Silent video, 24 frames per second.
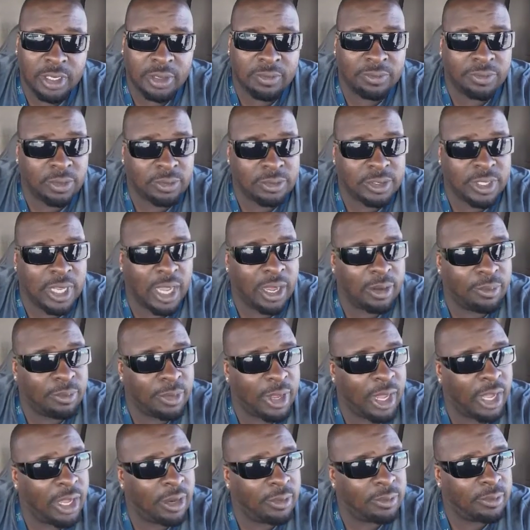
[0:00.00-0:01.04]
folks out,
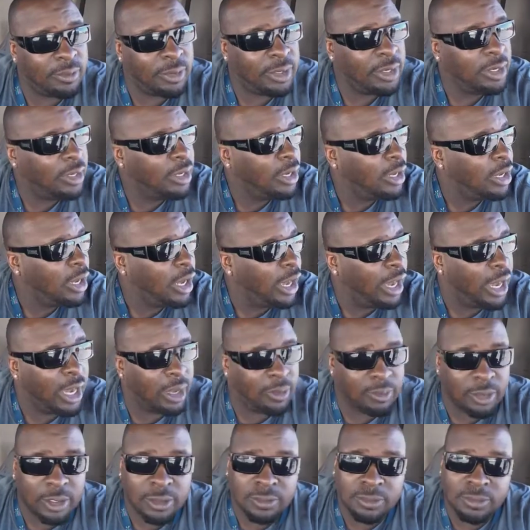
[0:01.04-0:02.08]
man.
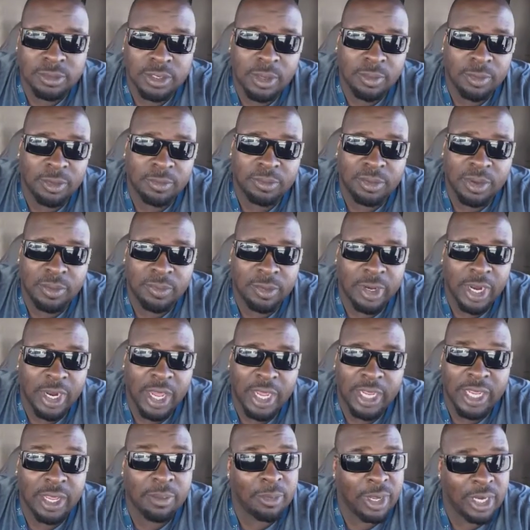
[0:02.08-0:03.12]
That's some of the people that
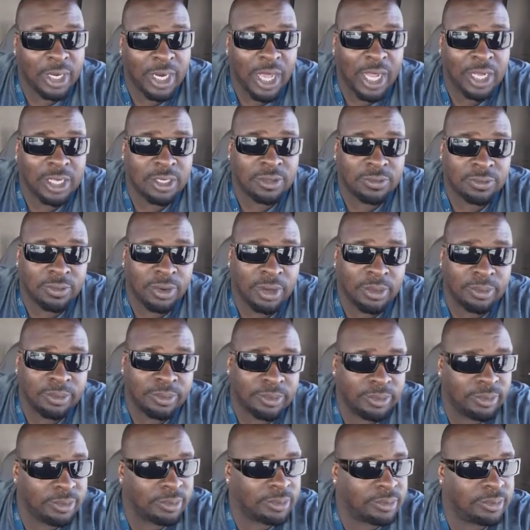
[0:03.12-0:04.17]
I get my knowledge
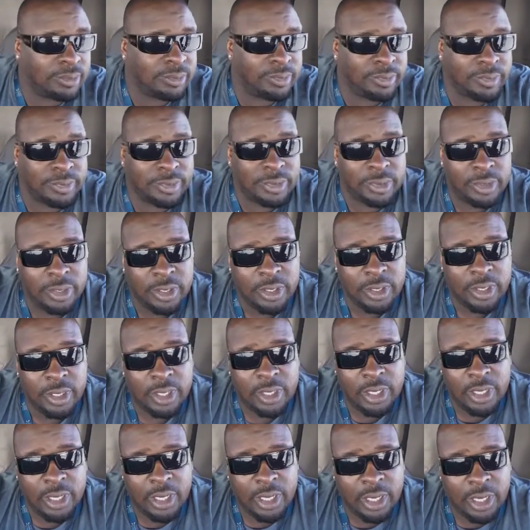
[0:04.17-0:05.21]
from.
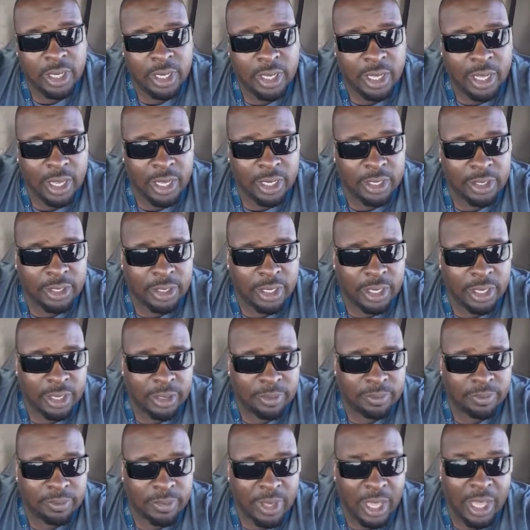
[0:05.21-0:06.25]
And
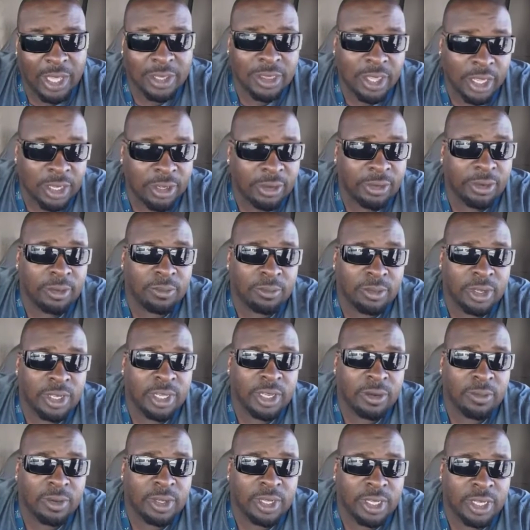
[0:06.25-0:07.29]
I think you'll
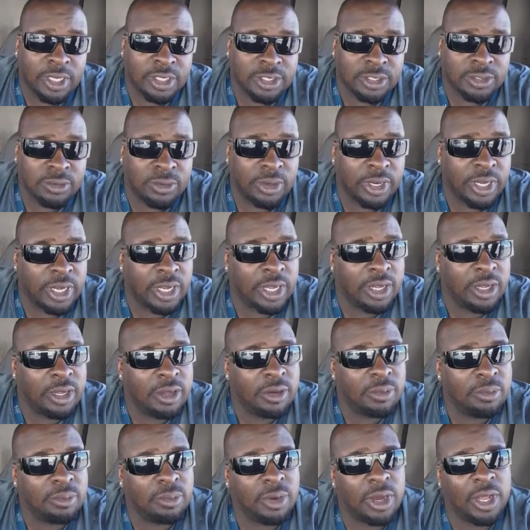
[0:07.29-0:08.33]
really enjoy it.
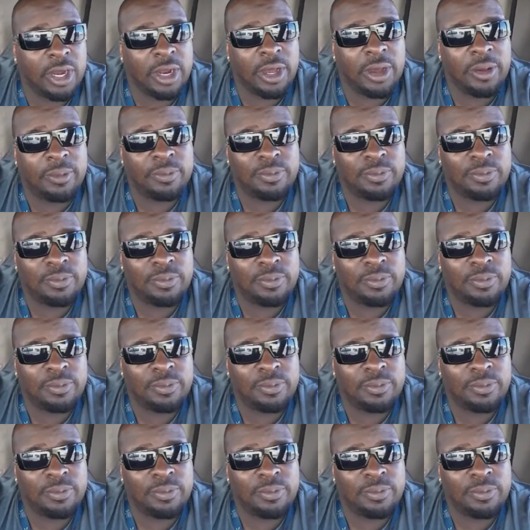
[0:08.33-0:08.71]
But